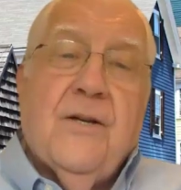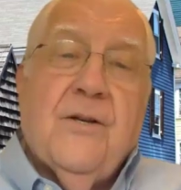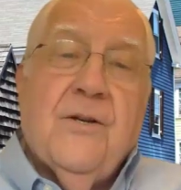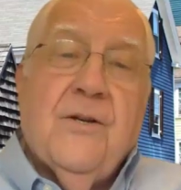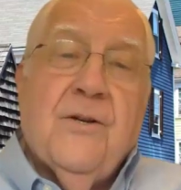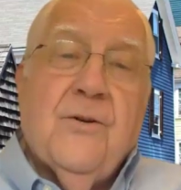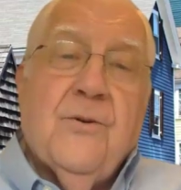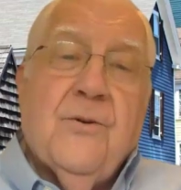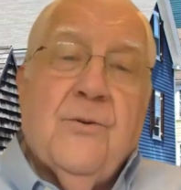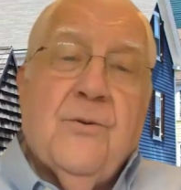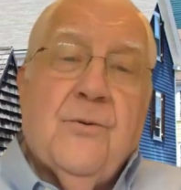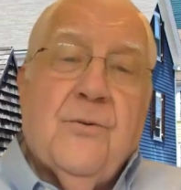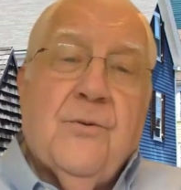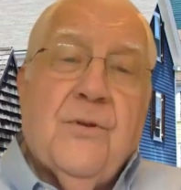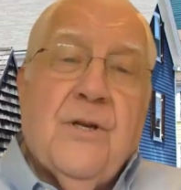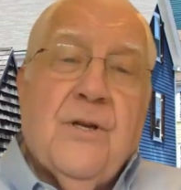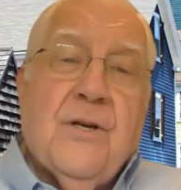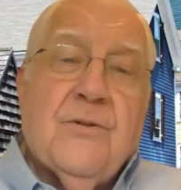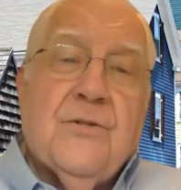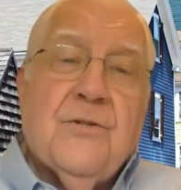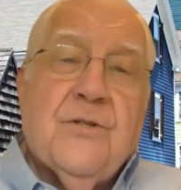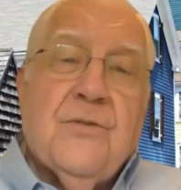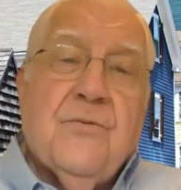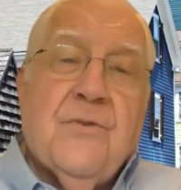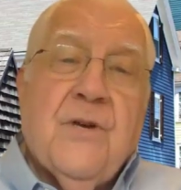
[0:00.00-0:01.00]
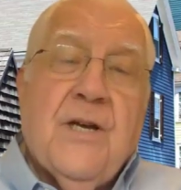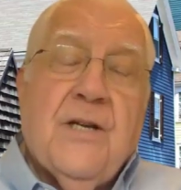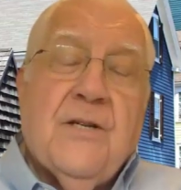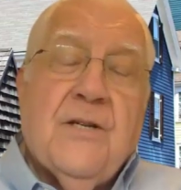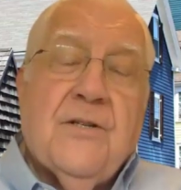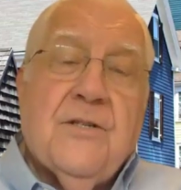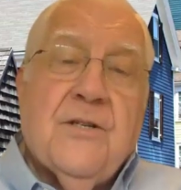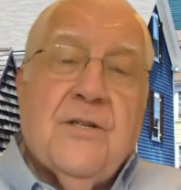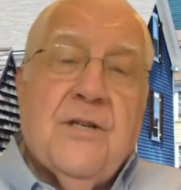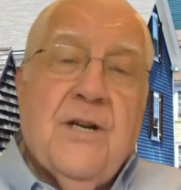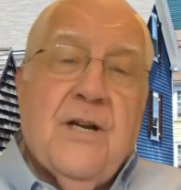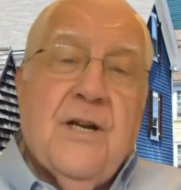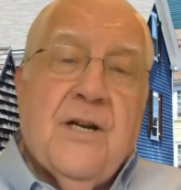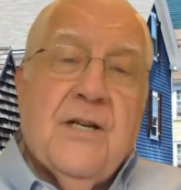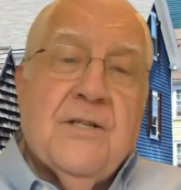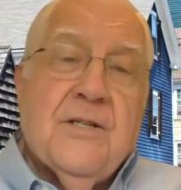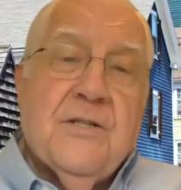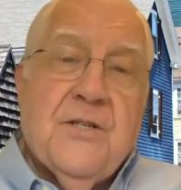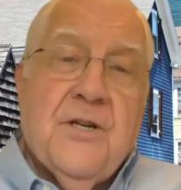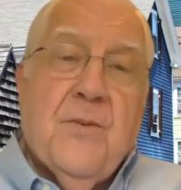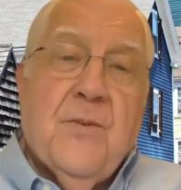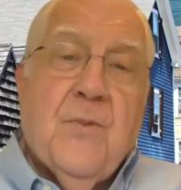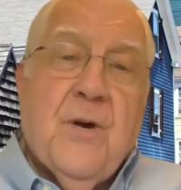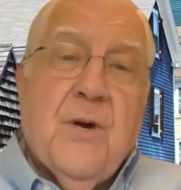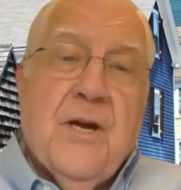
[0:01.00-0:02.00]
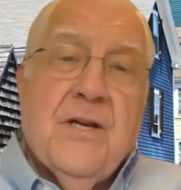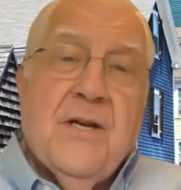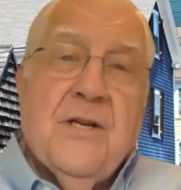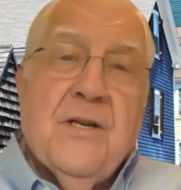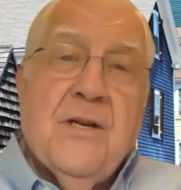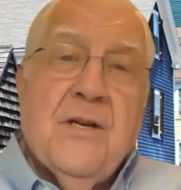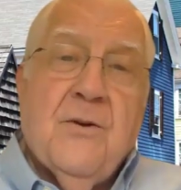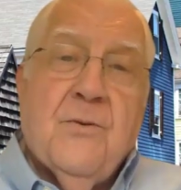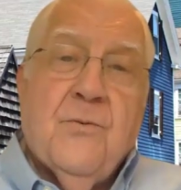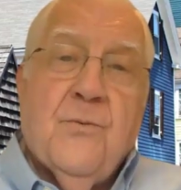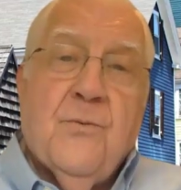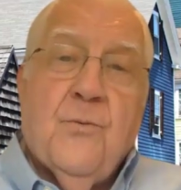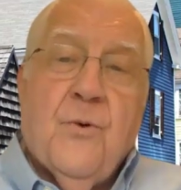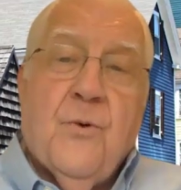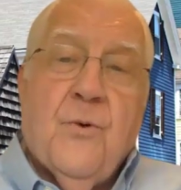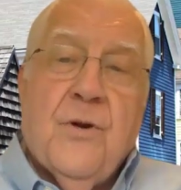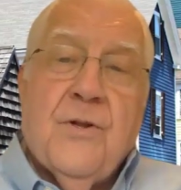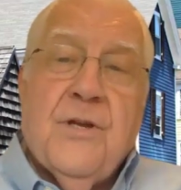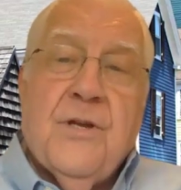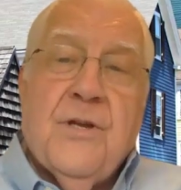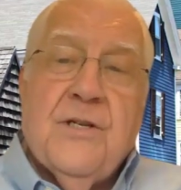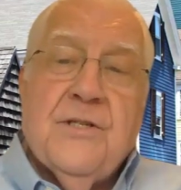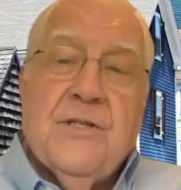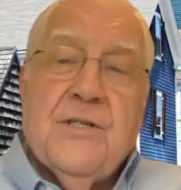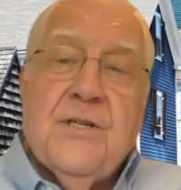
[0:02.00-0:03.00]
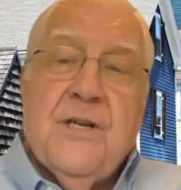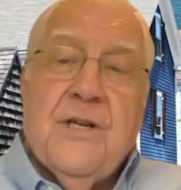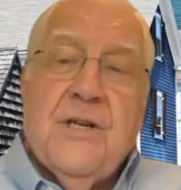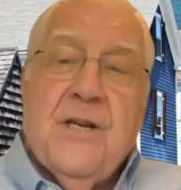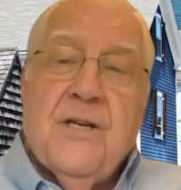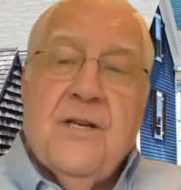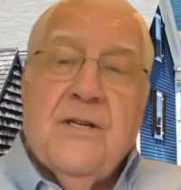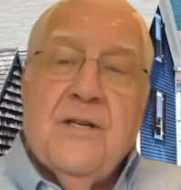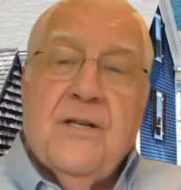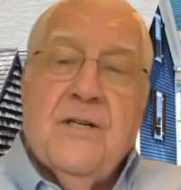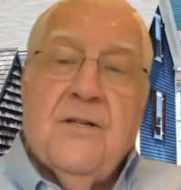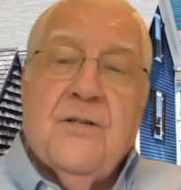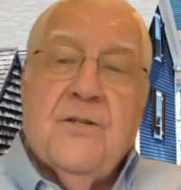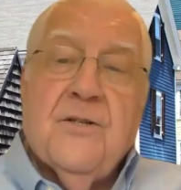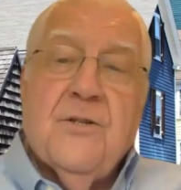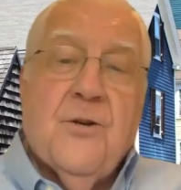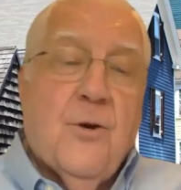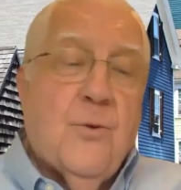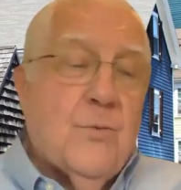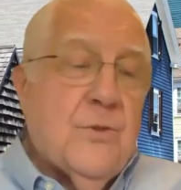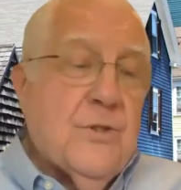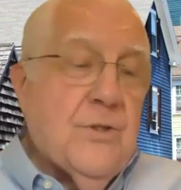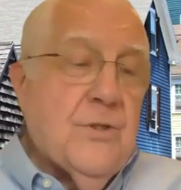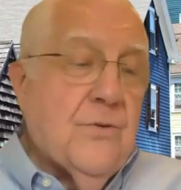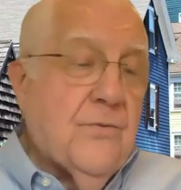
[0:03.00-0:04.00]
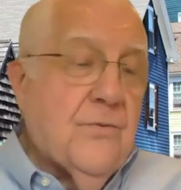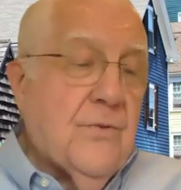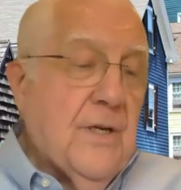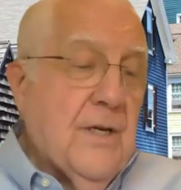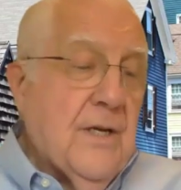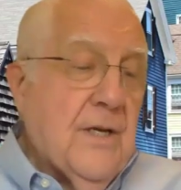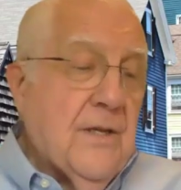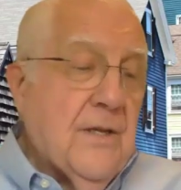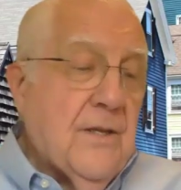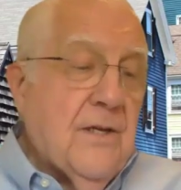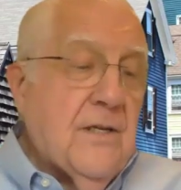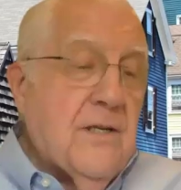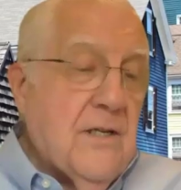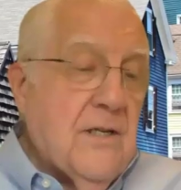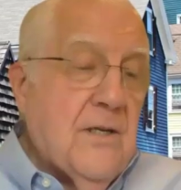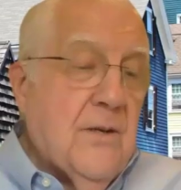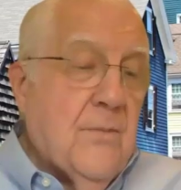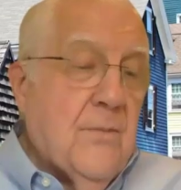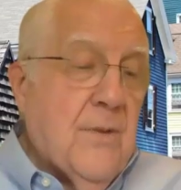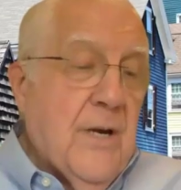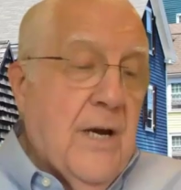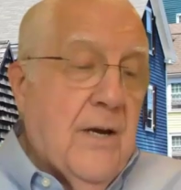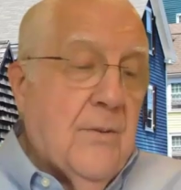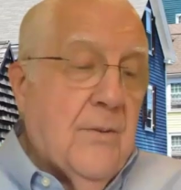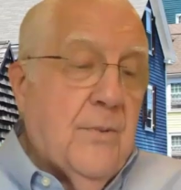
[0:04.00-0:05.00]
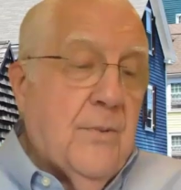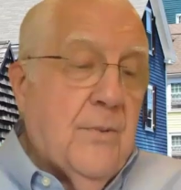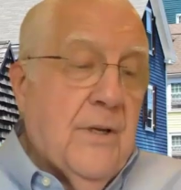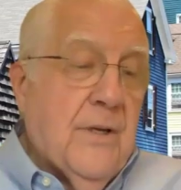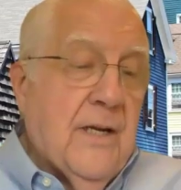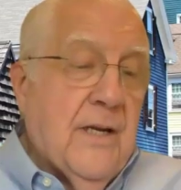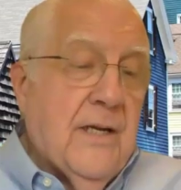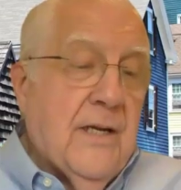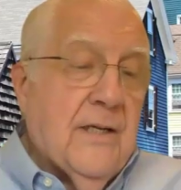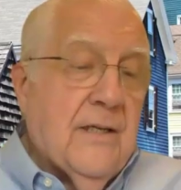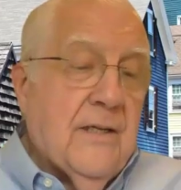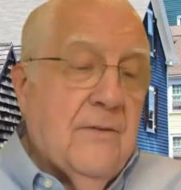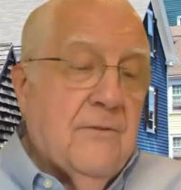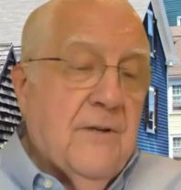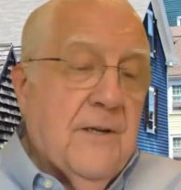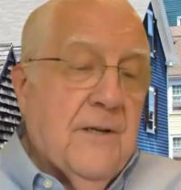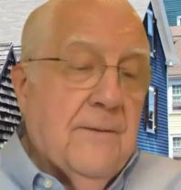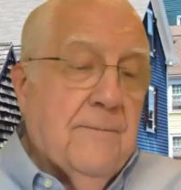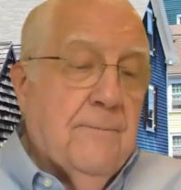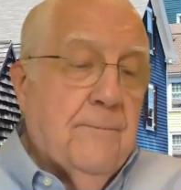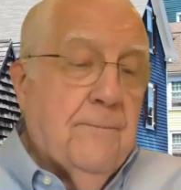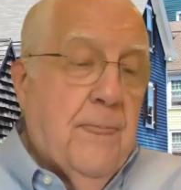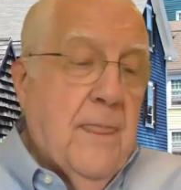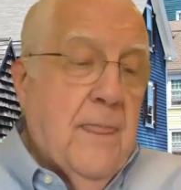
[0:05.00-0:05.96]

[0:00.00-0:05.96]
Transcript: to those events and getting some idea of where they stand in terms of thinking about plan giving.